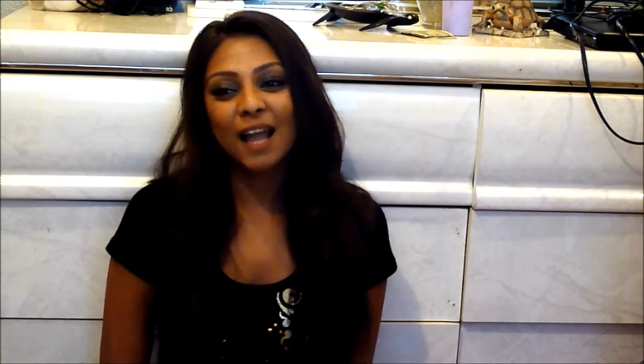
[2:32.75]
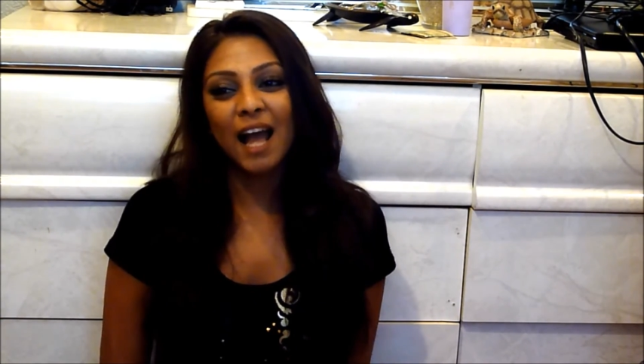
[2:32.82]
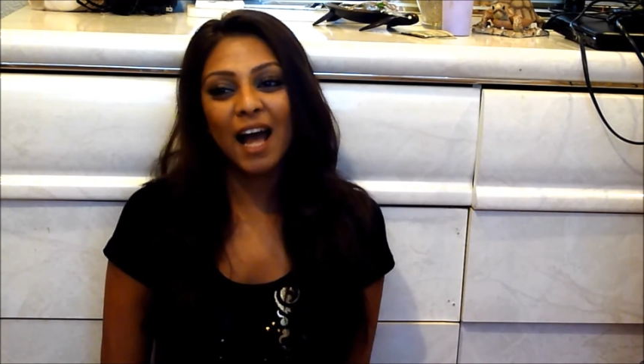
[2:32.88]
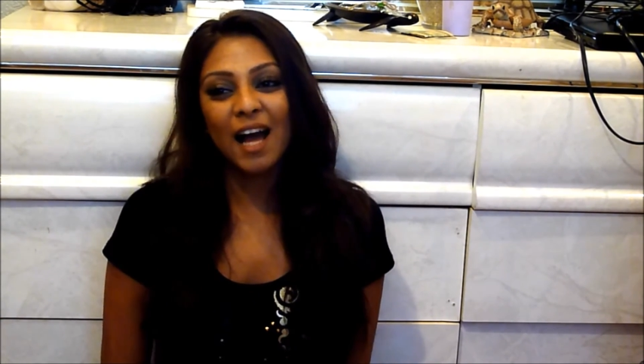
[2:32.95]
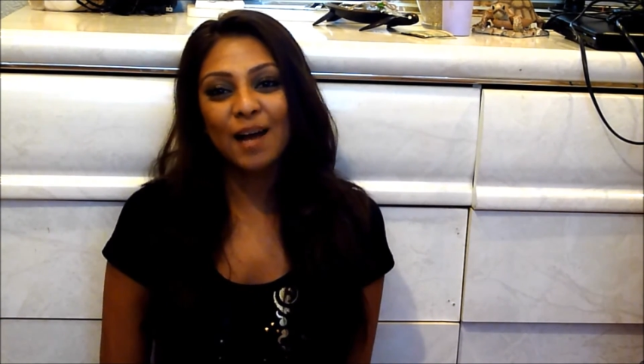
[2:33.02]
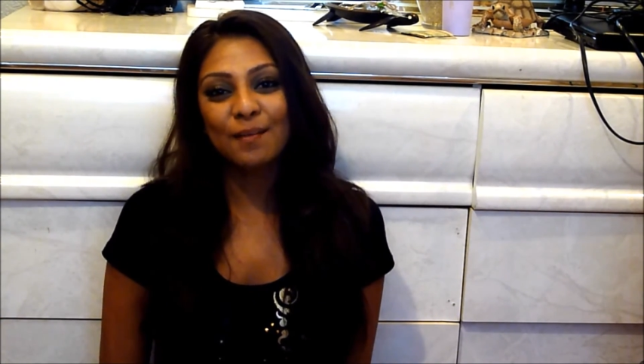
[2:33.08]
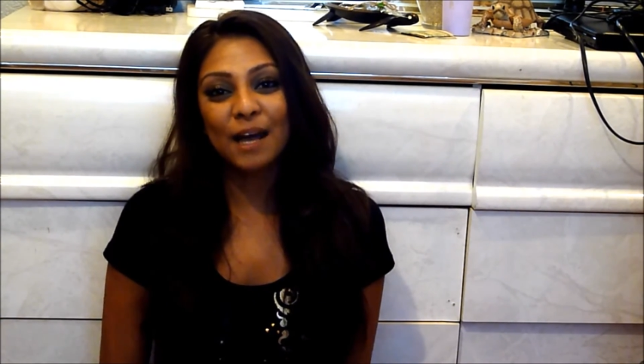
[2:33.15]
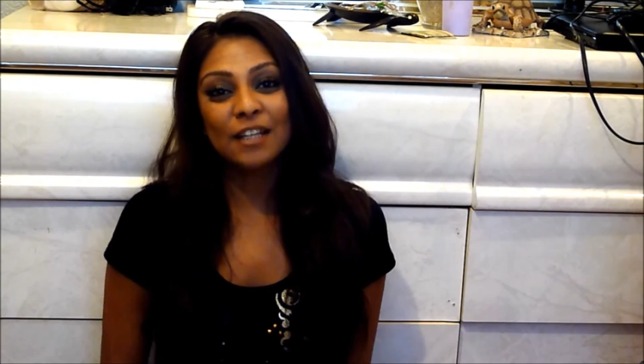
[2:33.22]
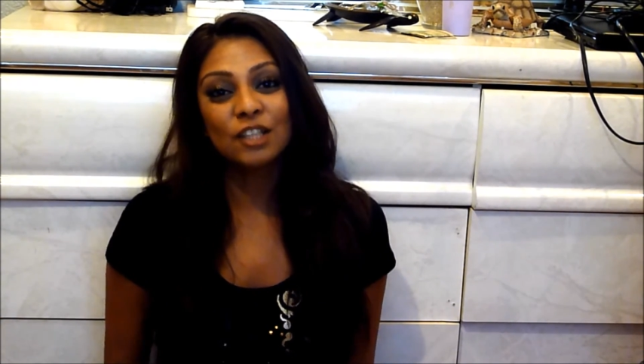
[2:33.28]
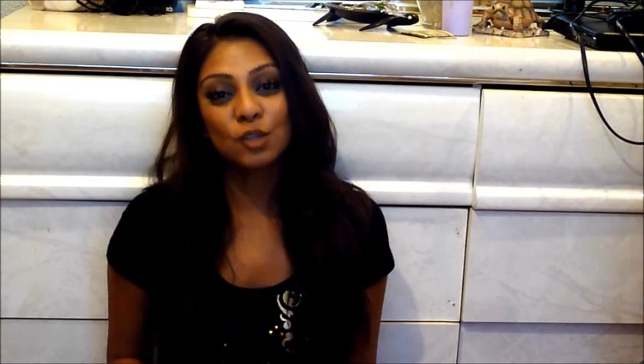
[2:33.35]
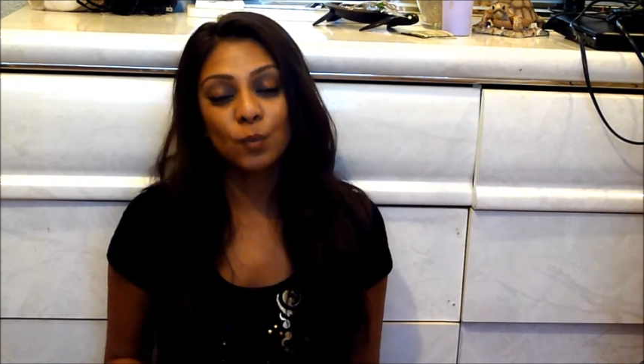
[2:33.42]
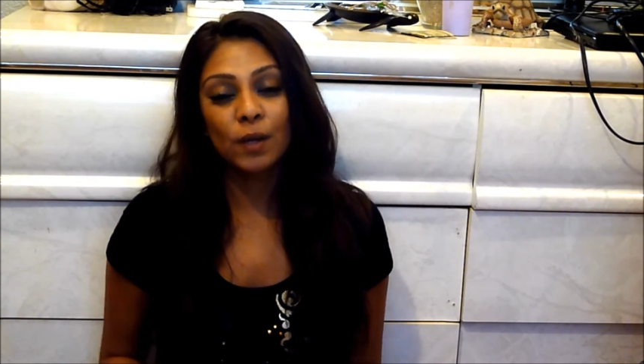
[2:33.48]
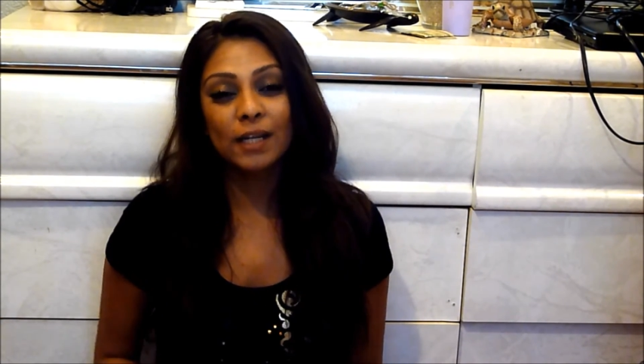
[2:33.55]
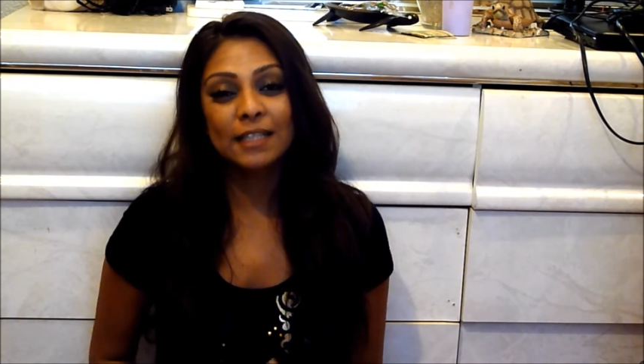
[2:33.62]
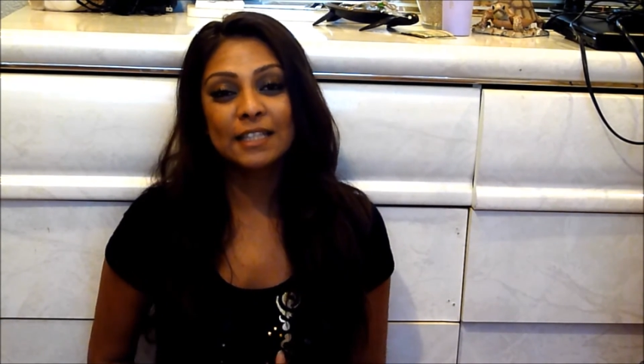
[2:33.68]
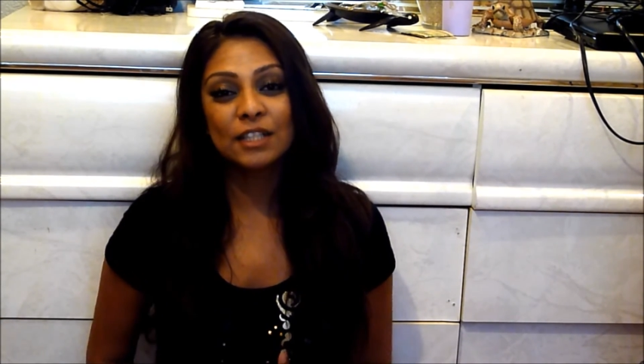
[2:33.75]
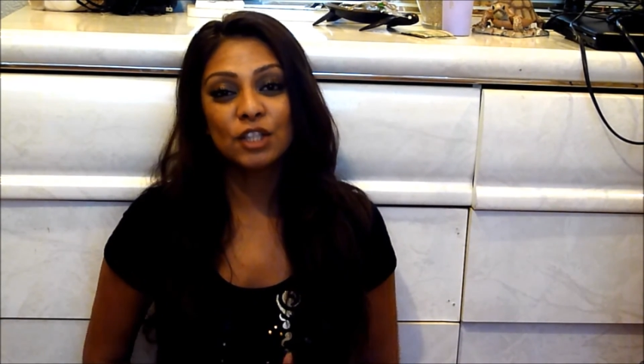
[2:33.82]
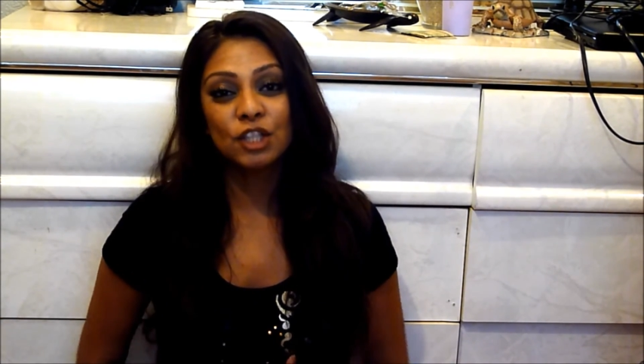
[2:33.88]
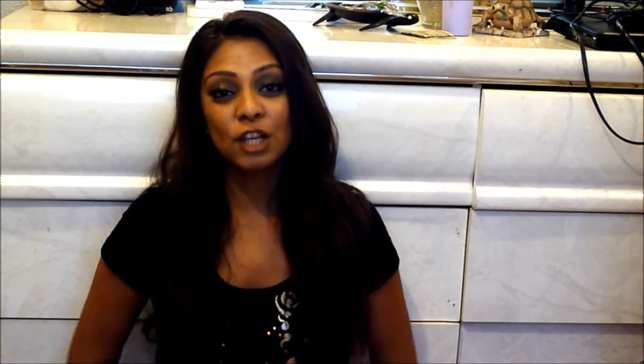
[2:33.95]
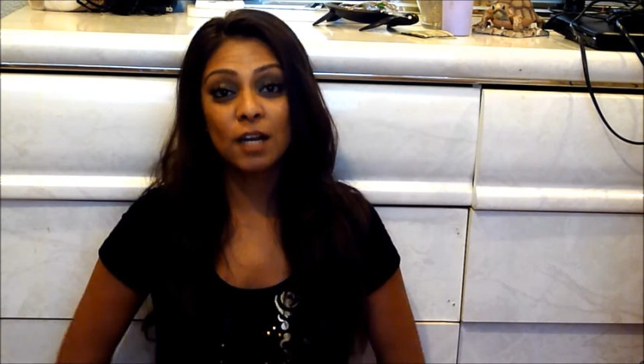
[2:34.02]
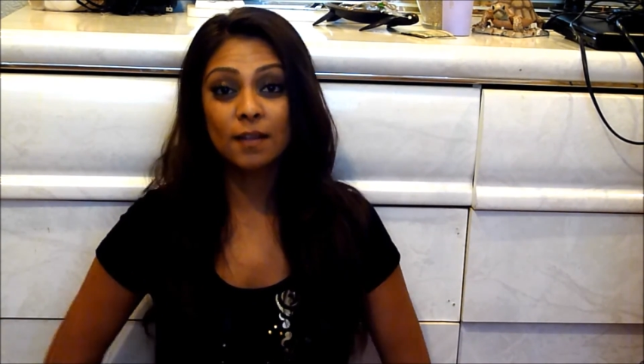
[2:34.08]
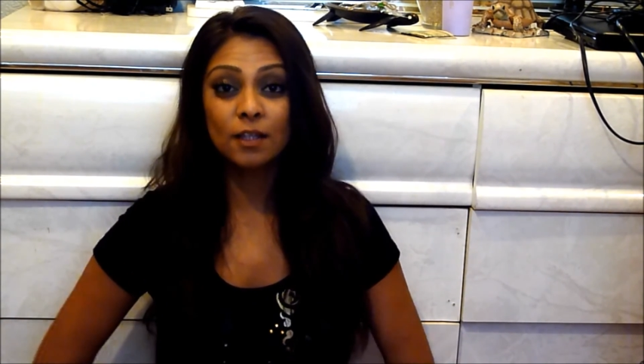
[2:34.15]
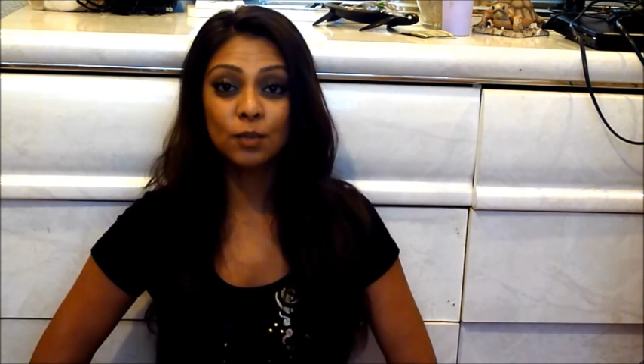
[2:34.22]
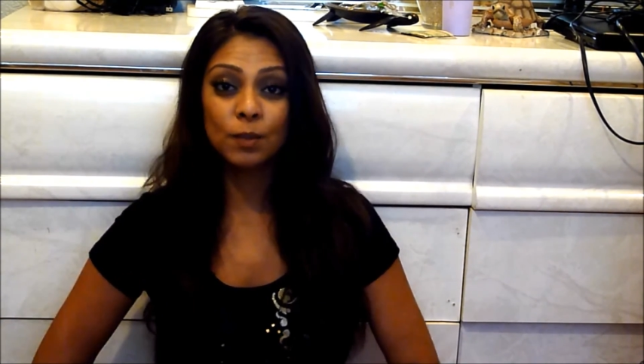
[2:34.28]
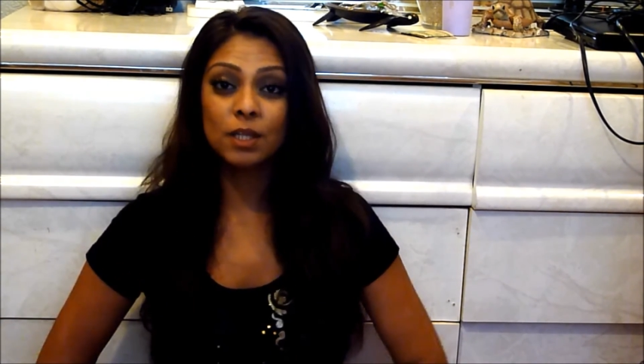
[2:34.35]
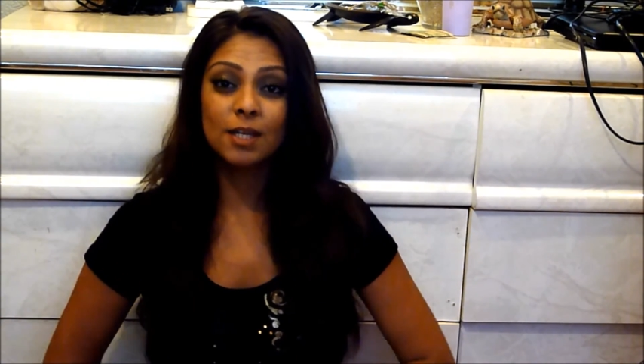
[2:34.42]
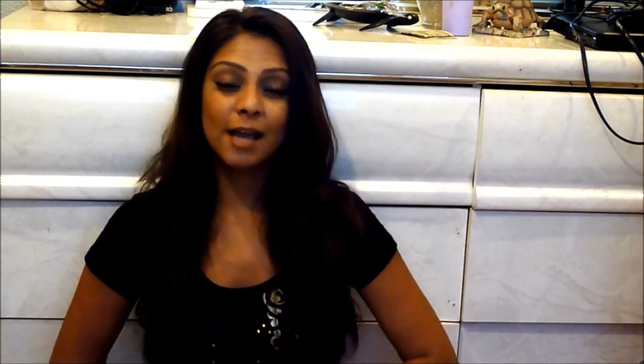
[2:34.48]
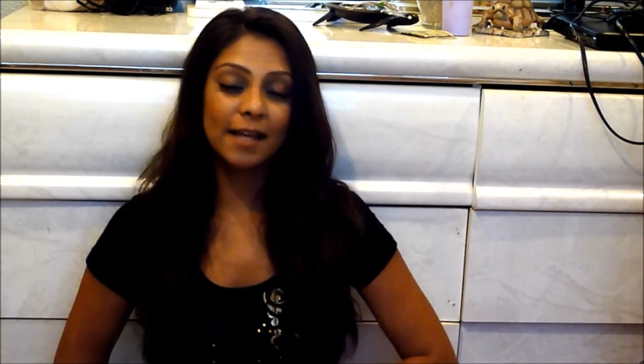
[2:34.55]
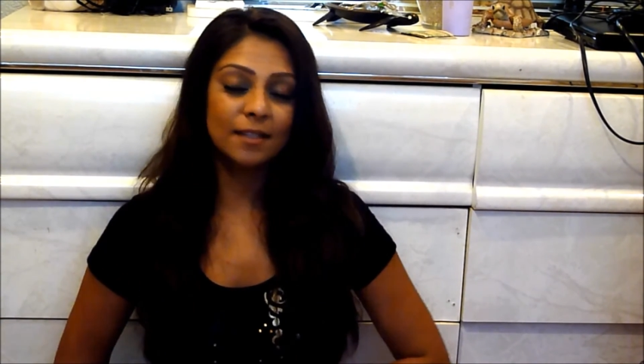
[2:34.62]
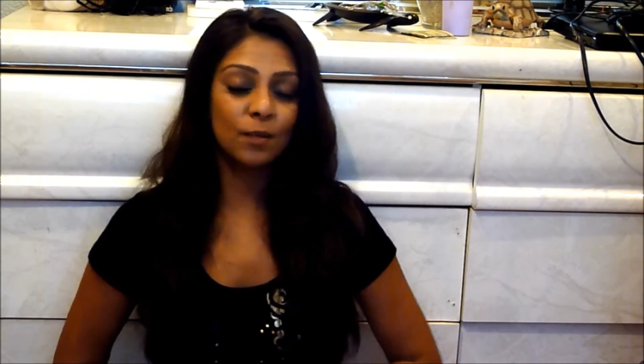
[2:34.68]
I just wanted to share this
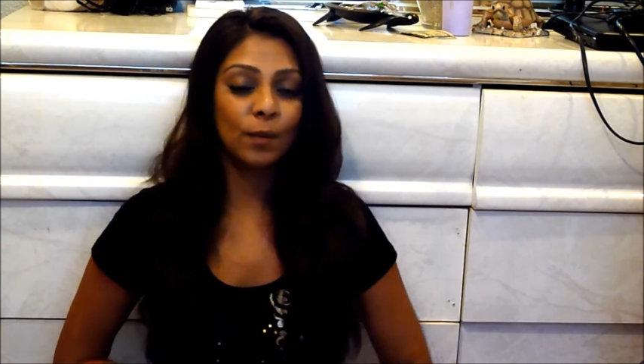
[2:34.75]
with you guys.